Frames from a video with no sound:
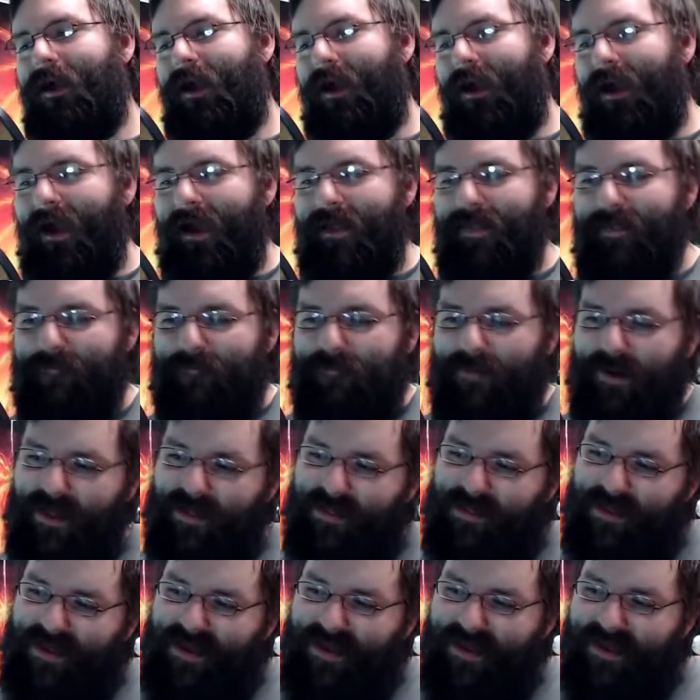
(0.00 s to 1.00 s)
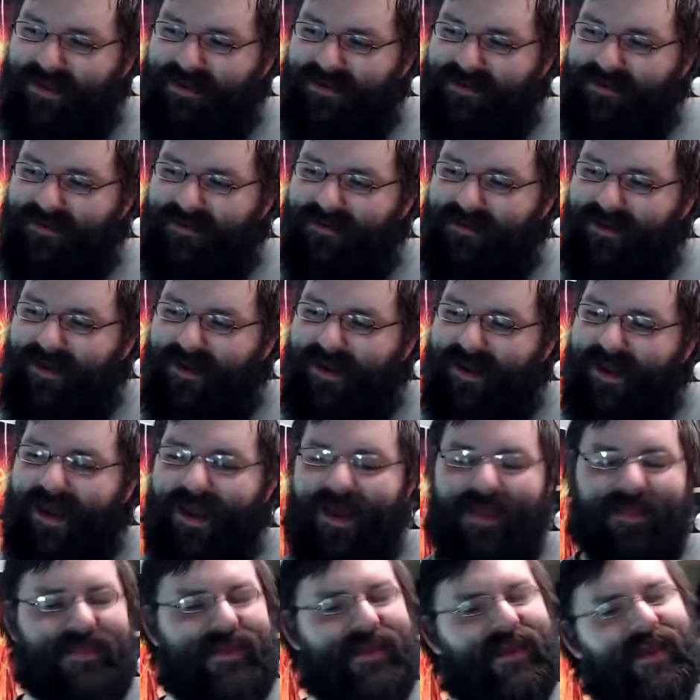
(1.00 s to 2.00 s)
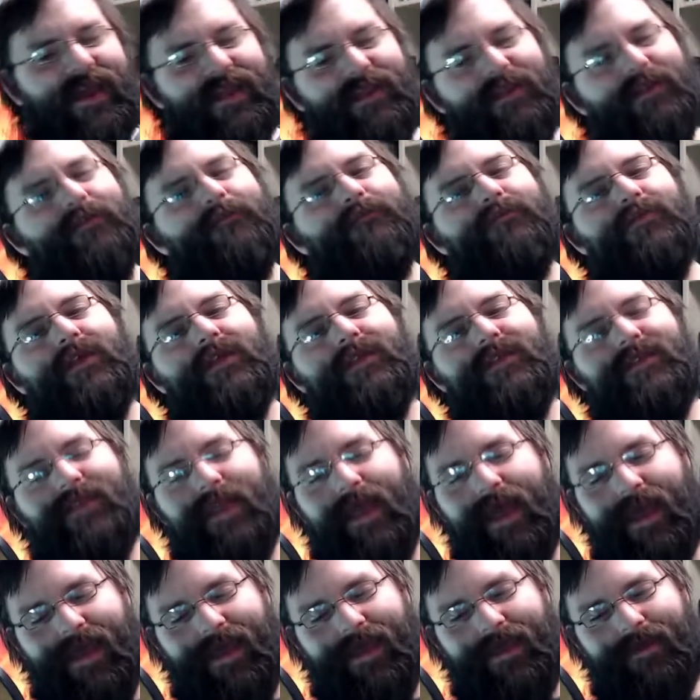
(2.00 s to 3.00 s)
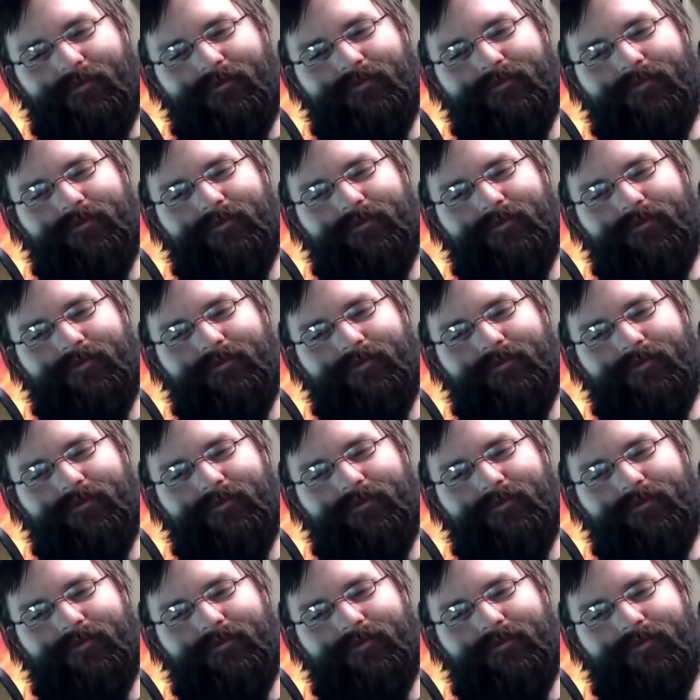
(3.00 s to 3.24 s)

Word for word: And the funny thing is, at the end of the day,